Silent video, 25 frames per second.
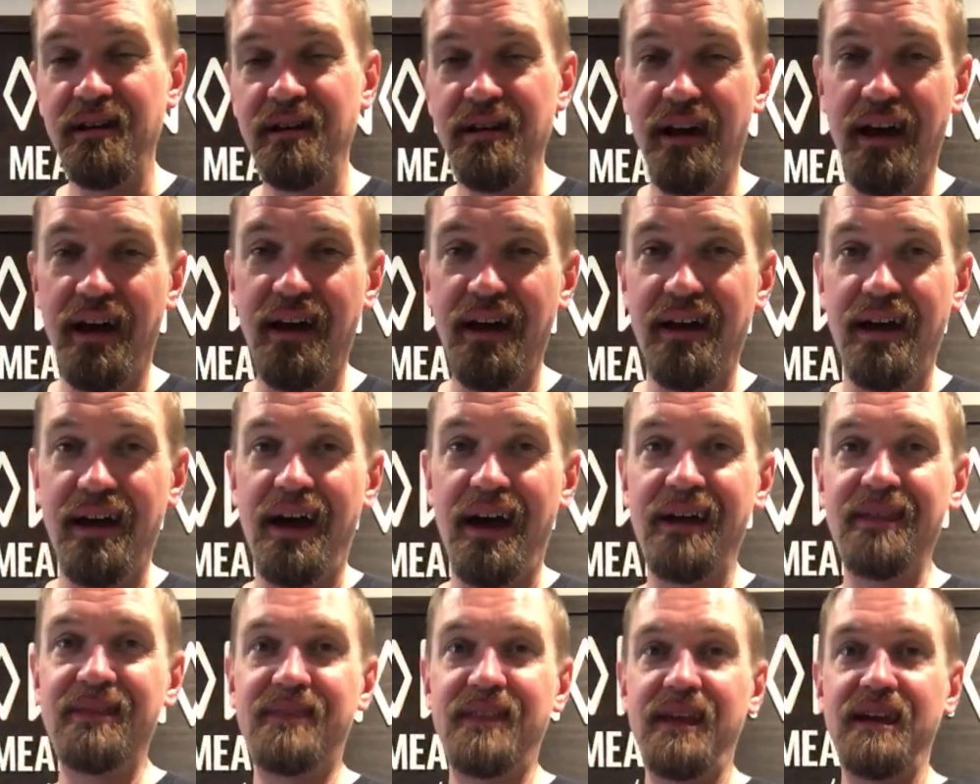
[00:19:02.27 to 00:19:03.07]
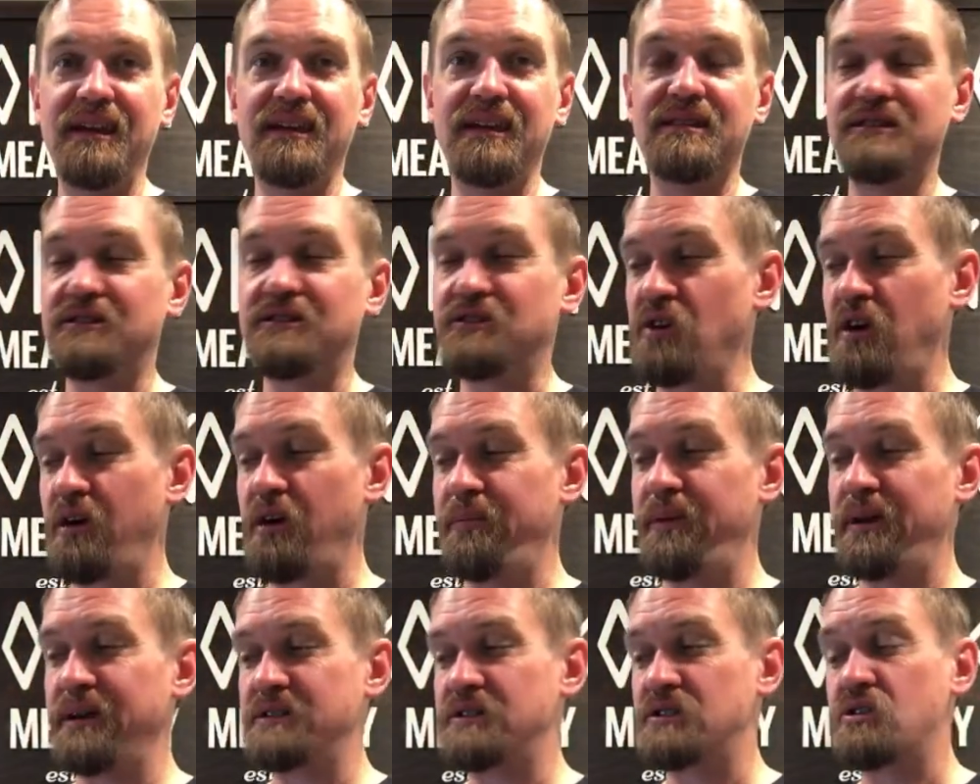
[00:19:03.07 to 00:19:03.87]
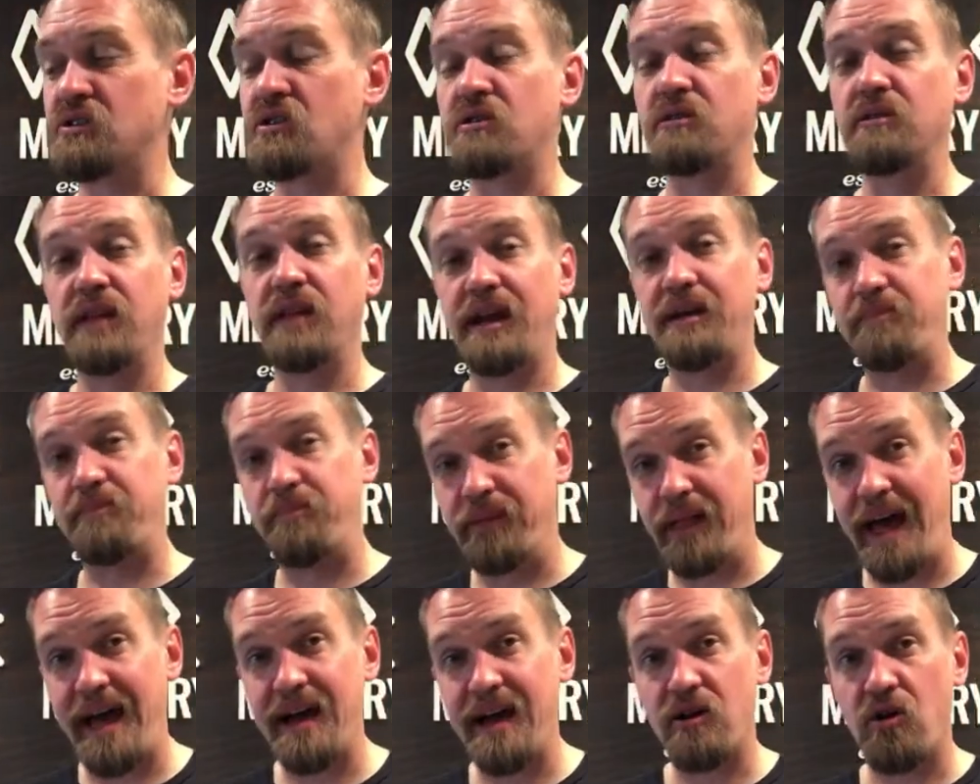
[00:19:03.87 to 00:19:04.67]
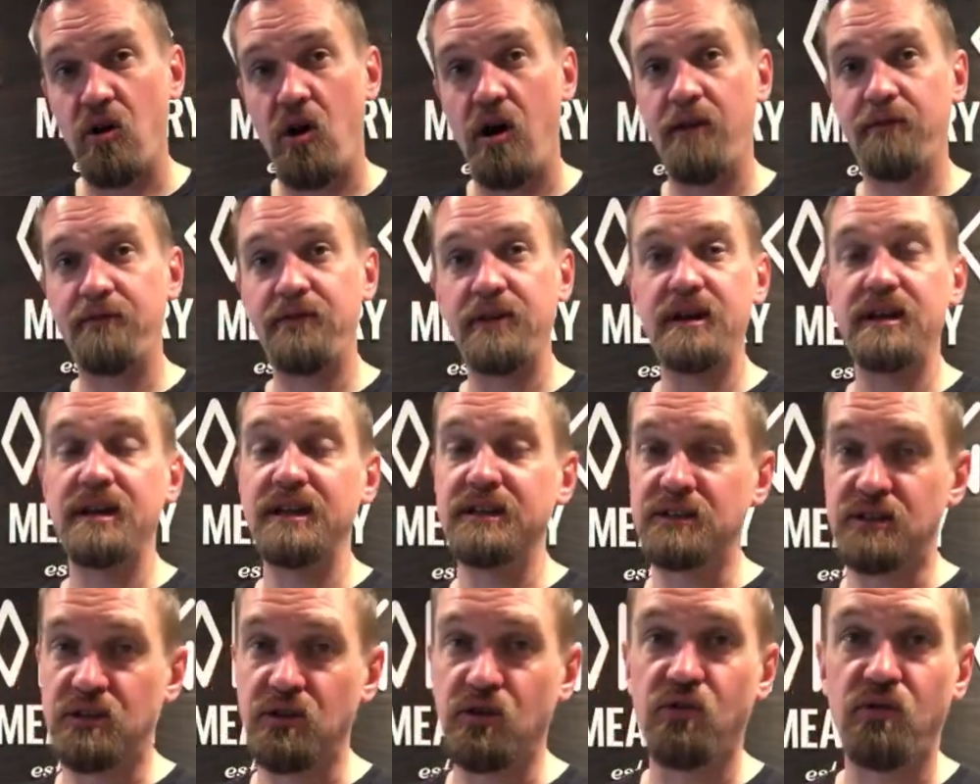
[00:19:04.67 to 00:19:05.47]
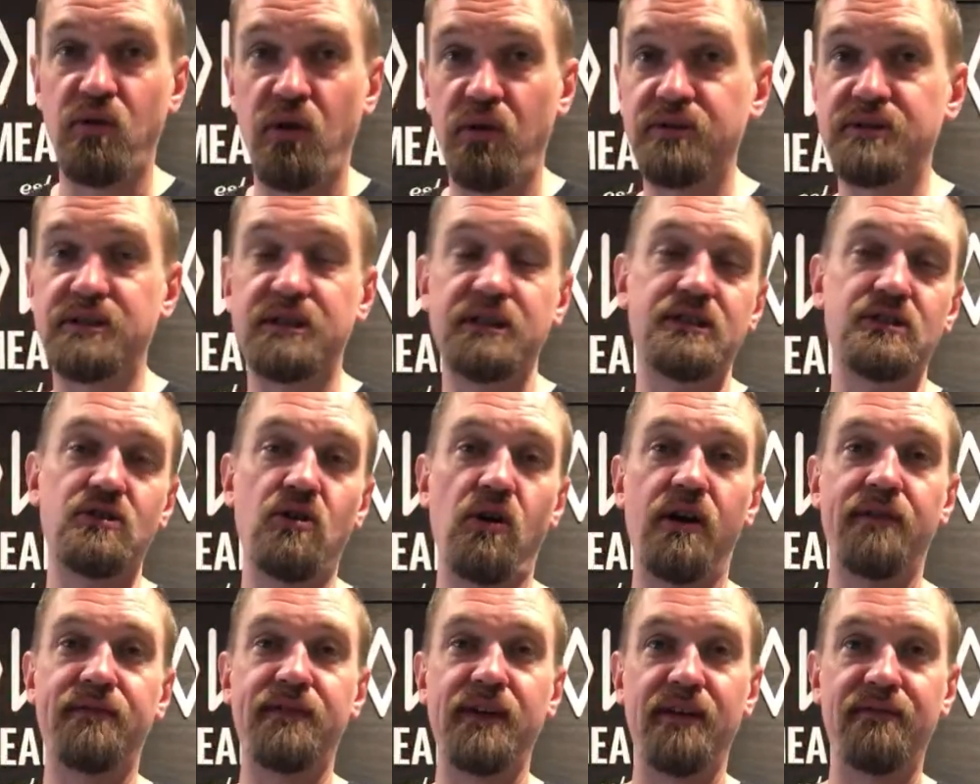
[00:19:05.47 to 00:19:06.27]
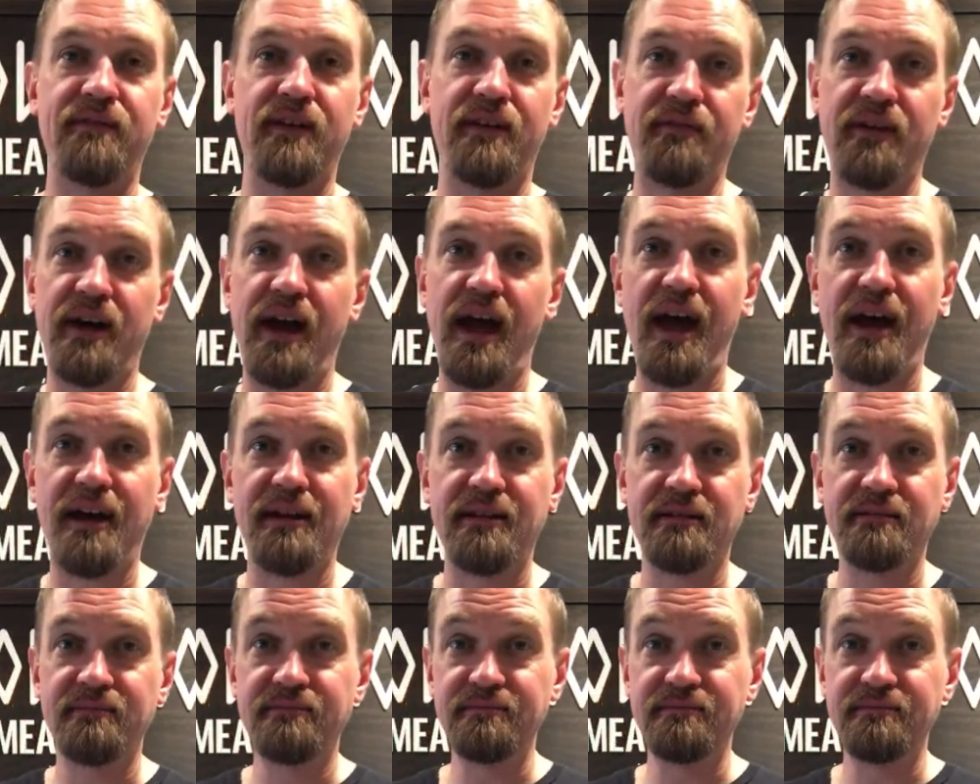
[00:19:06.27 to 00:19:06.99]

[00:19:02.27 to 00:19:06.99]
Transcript: I think Starbucks, like, black coffee is the grossest coffee I've ever had.